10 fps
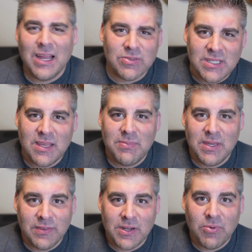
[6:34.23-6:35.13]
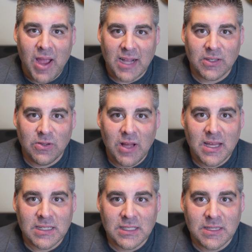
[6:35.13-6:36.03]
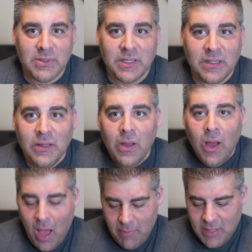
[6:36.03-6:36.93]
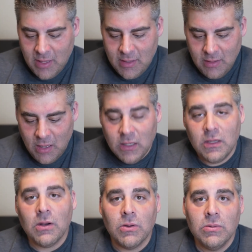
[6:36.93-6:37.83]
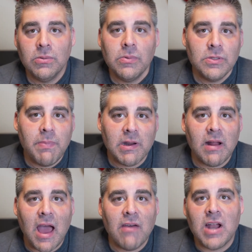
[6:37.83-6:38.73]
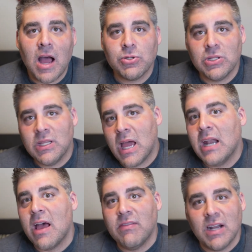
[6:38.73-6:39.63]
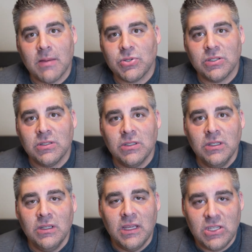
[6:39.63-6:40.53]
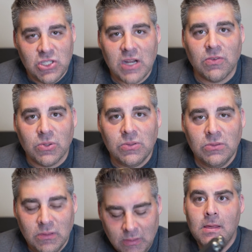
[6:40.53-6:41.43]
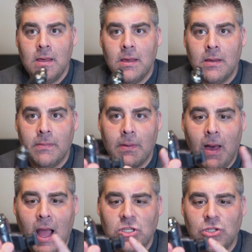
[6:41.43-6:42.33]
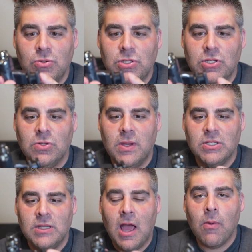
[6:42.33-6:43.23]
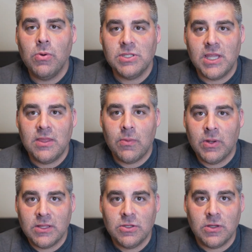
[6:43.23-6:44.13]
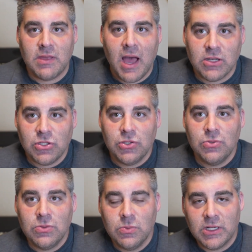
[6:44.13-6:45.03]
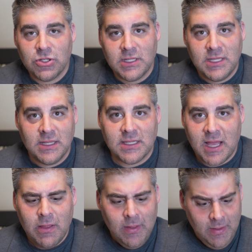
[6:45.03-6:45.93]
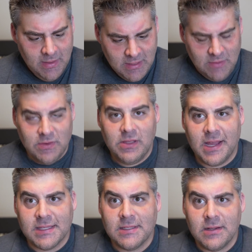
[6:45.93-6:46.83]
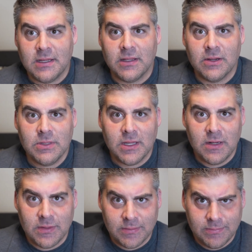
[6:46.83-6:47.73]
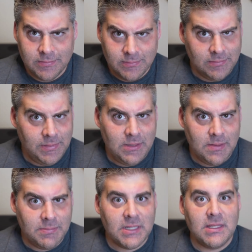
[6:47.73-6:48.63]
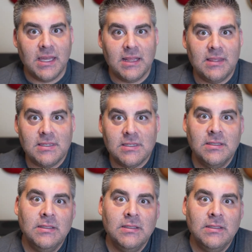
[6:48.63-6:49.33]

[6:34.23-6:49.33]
see that being very practical, honestly, but I mean, you know, it's better to have an option than not have an option in general. Hot shoe situation. Now, I will say that when I took the hot shoe, when I tried to take this out, this thing really got stuck in there. It was kind of a pain in the butt to get this